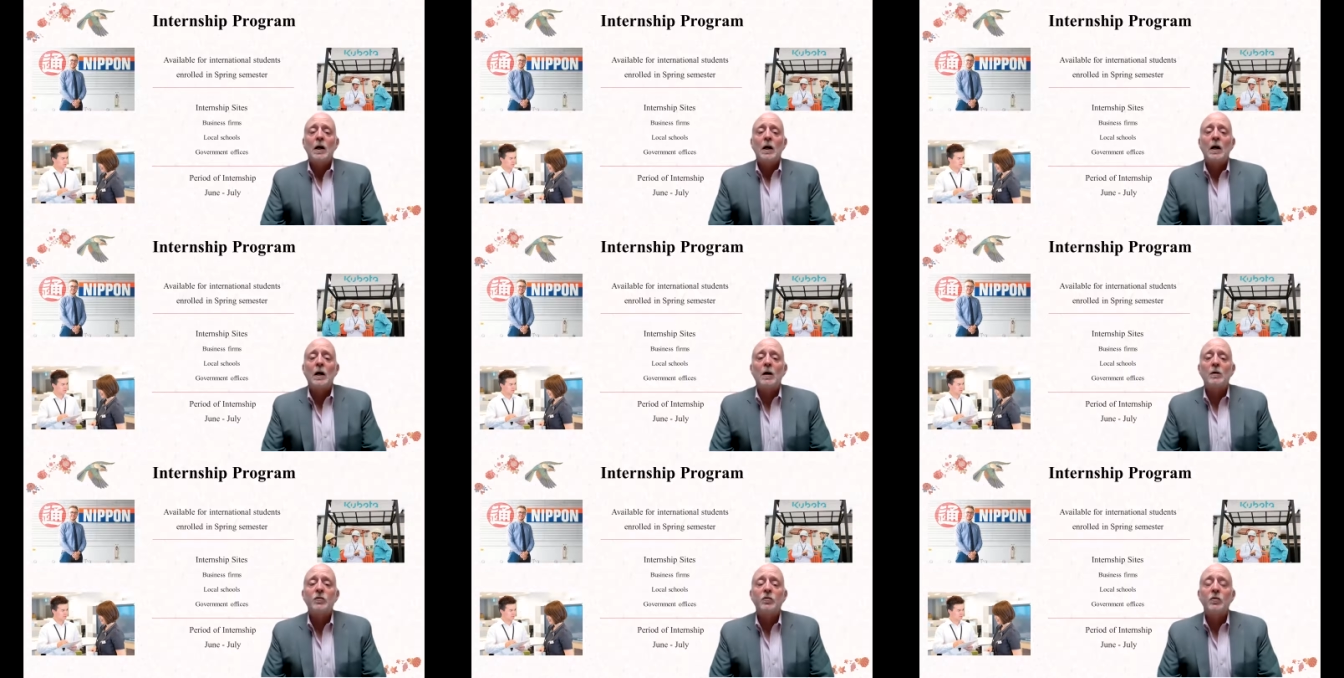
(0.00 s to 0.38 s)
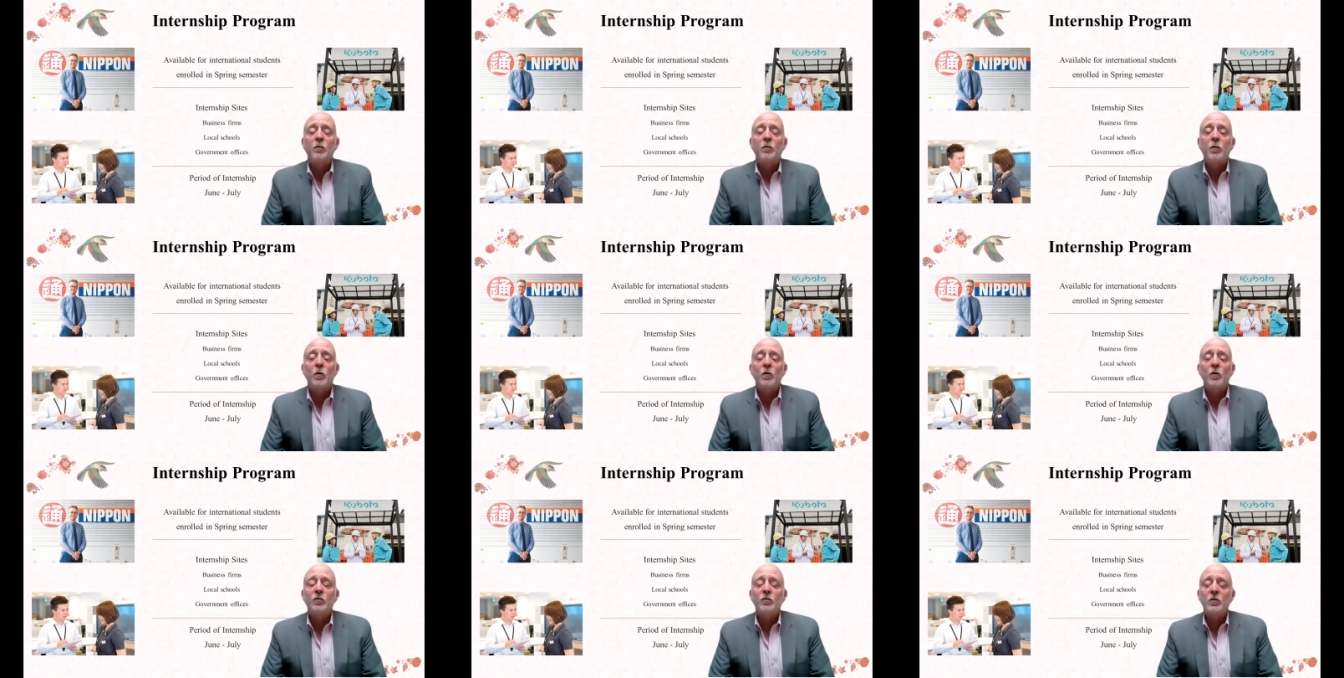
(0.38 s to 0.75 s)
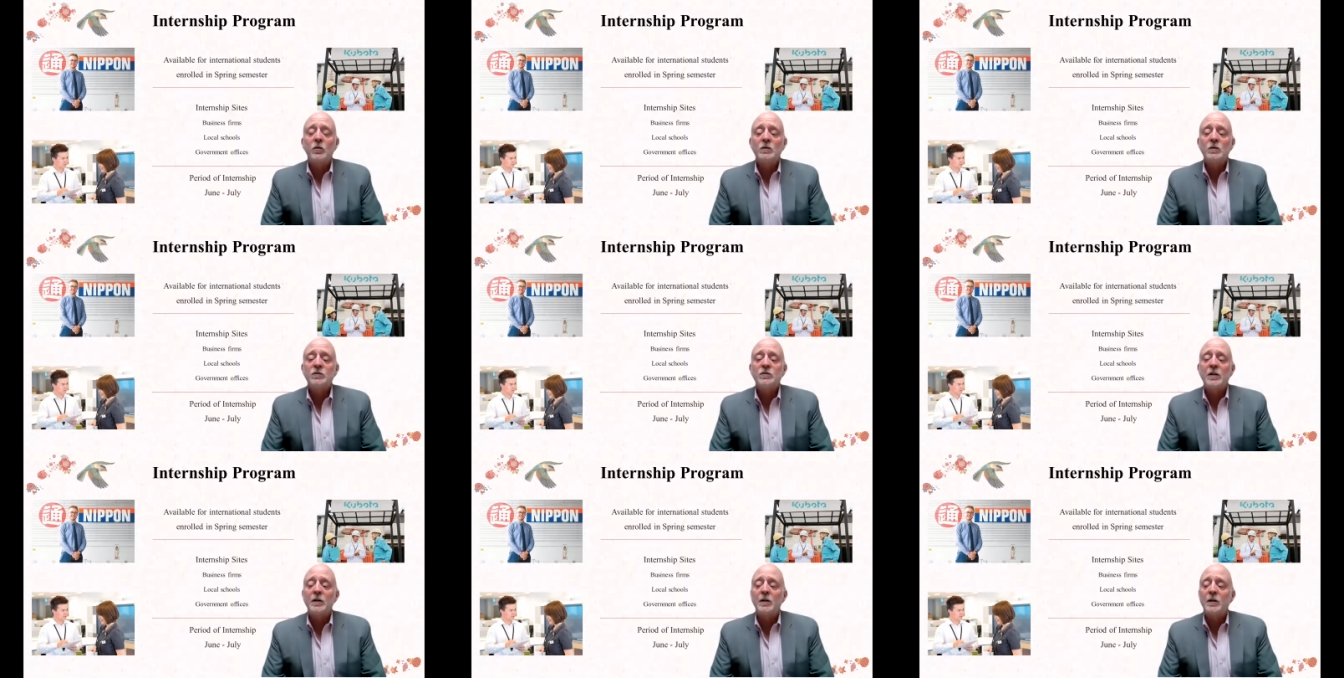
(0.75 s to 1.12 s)
Uh, for
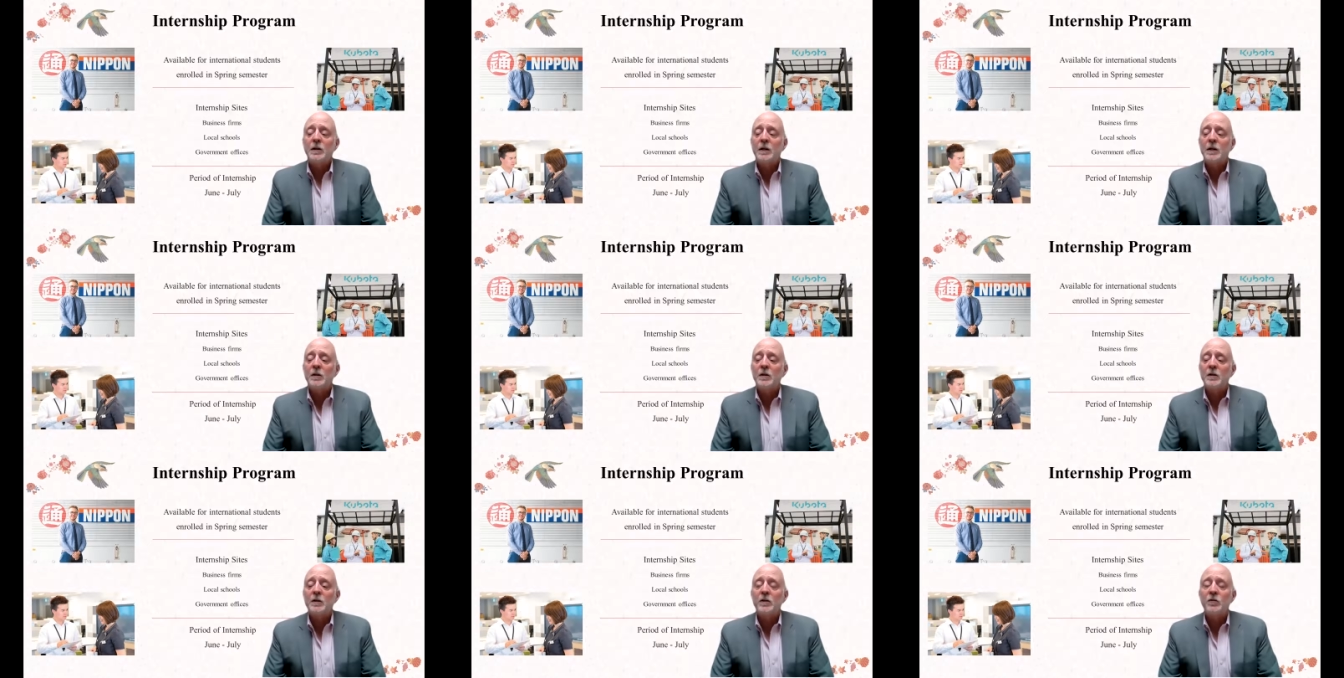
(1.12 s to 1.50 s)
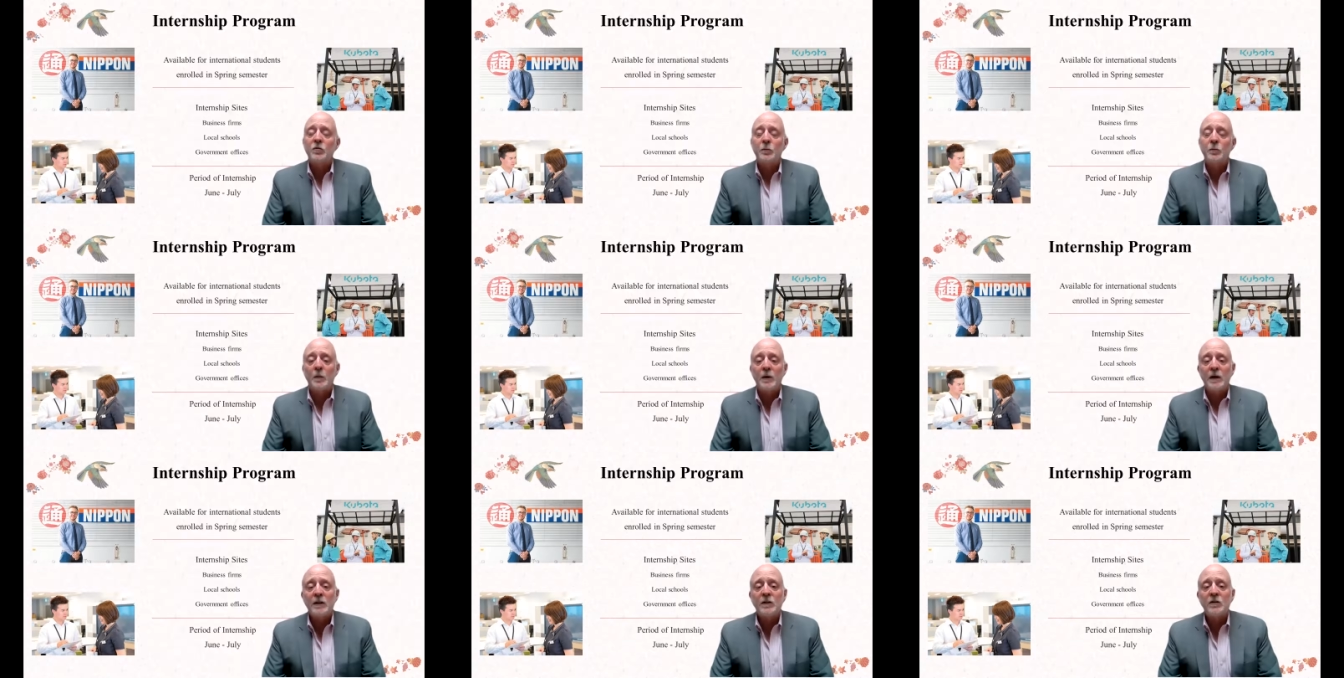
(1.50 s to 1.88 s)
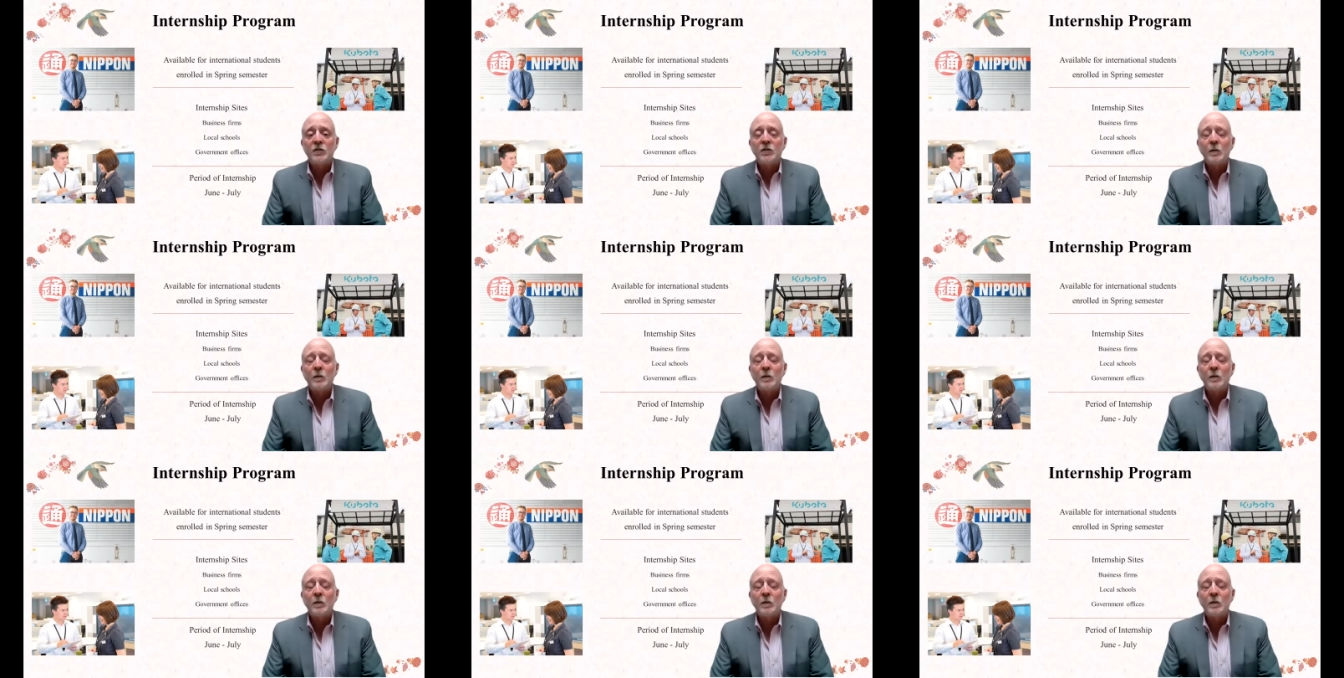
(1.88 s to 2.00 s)
students that are here in the spring